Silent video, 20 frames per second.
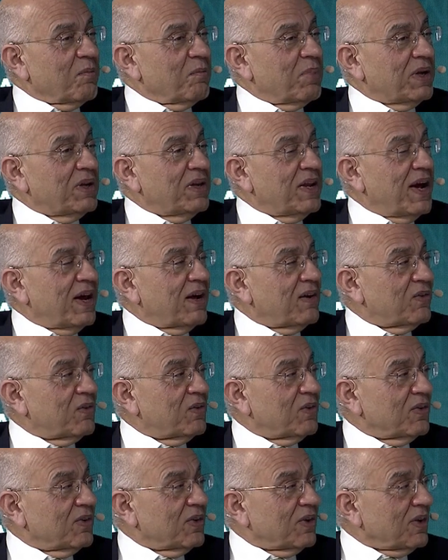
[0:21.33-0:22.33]
But
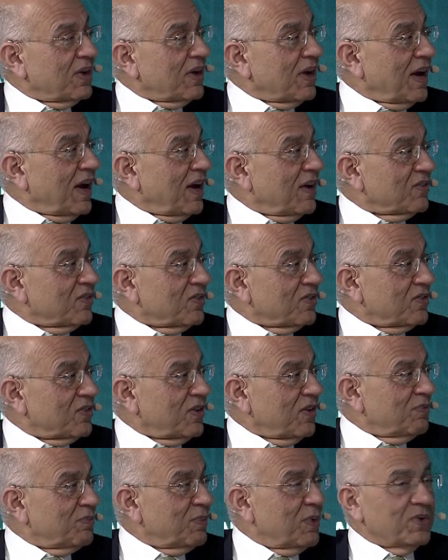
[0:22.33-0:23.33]
now, as
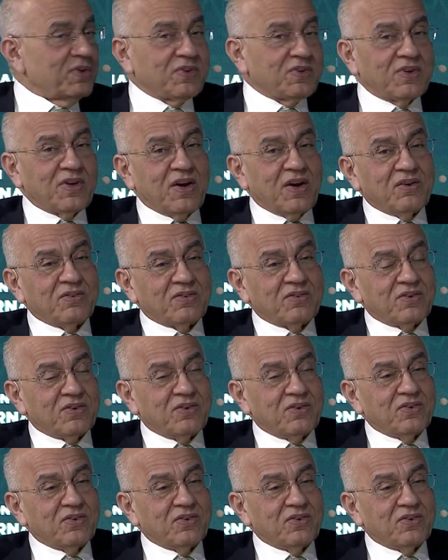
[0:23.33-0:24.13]
Jeff pointed out,